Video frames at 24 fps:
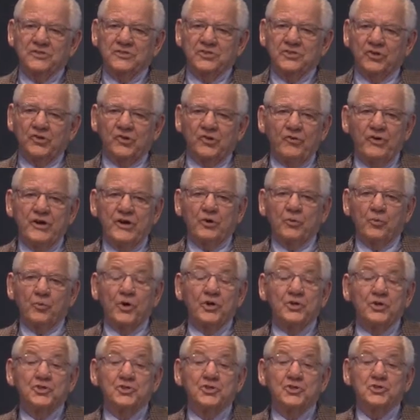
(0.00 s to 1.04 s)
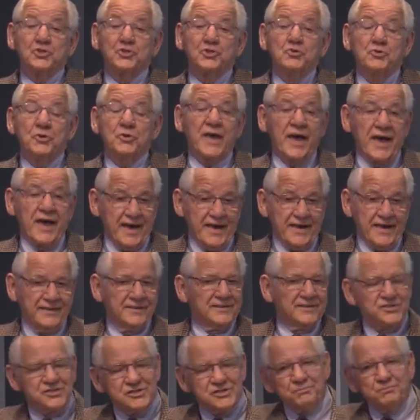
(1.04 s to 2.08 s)
is the Greek word psuche.
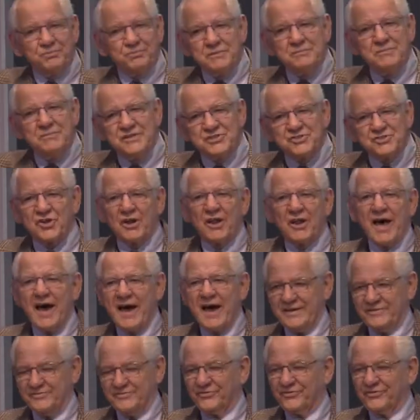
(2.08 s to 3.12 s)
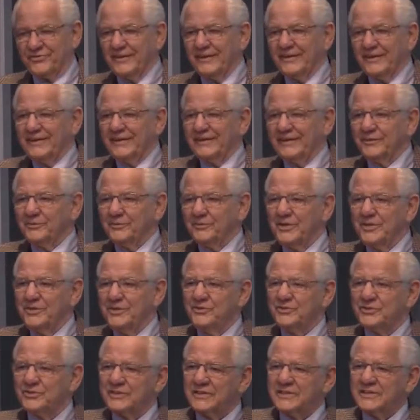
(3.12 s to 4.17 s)
It simply means life. We
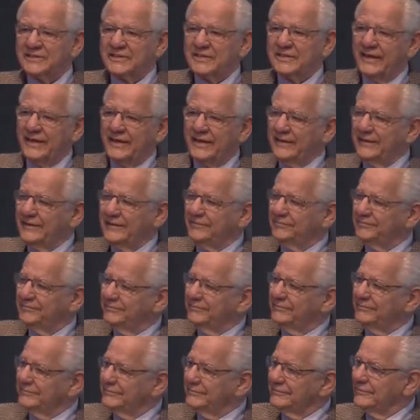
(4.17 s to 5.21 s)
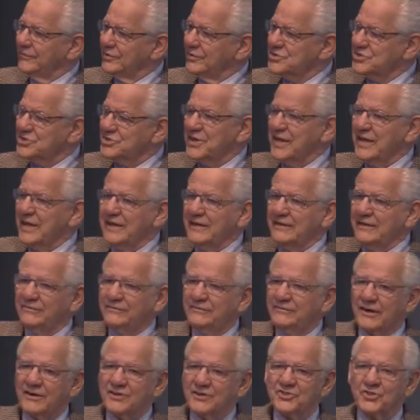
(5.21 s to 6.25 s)
usually say we're
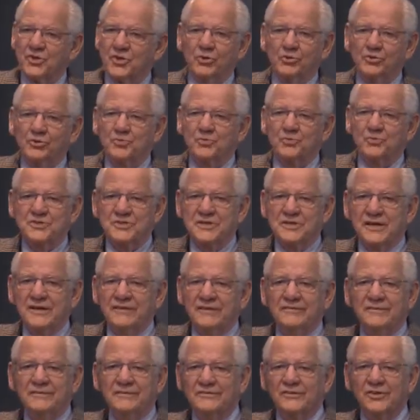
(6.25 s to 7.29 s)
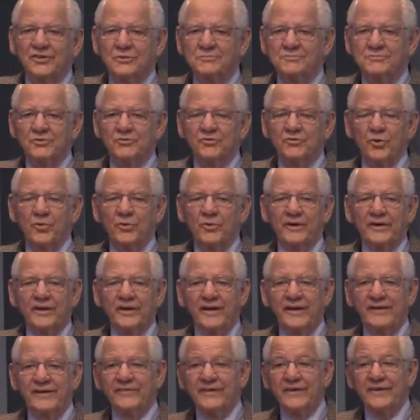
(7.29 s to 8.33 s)
saved, our souls were saved in terms of going to
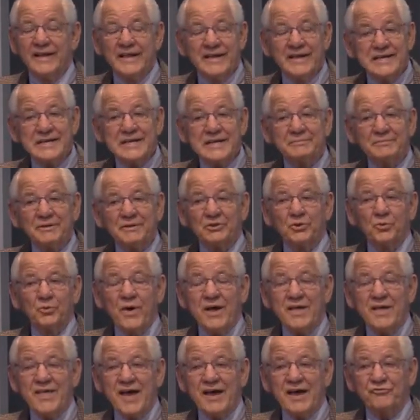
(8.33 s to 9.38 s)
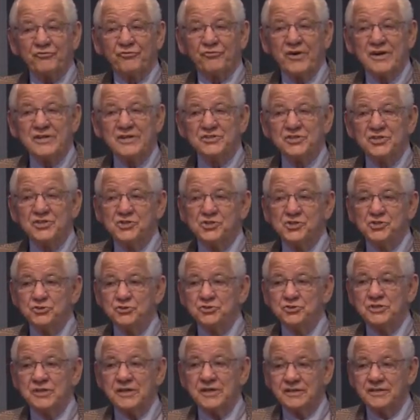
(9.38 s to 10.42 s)
heaven. But the way that phrase is
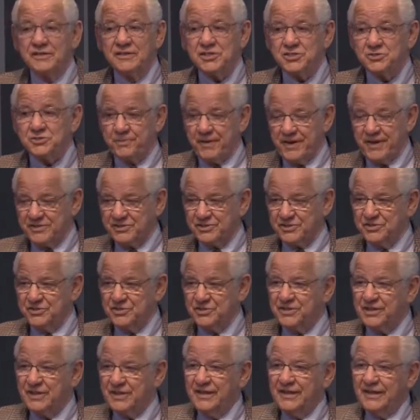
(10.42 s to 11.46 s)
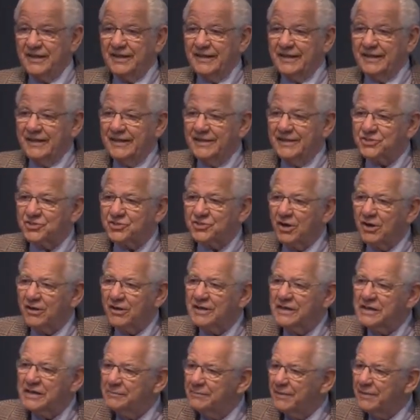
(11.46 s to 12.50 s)
used in this passage, it's
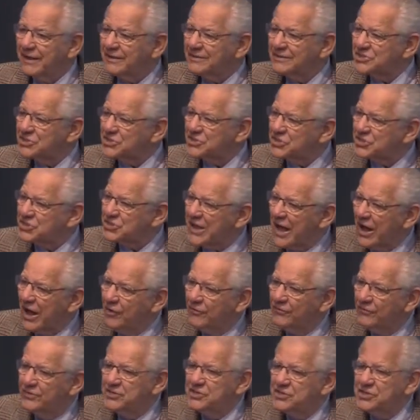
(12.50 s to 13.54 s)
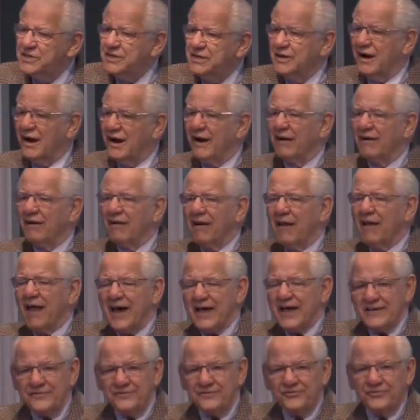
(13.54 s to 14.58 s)
talking about salvaging our
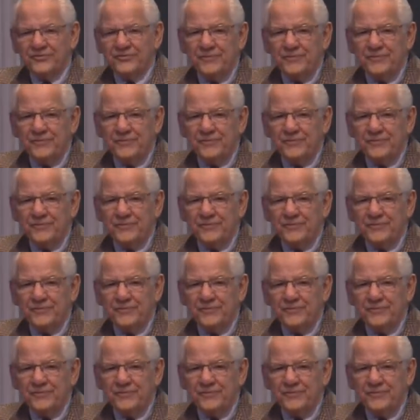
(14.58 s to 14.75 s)
life,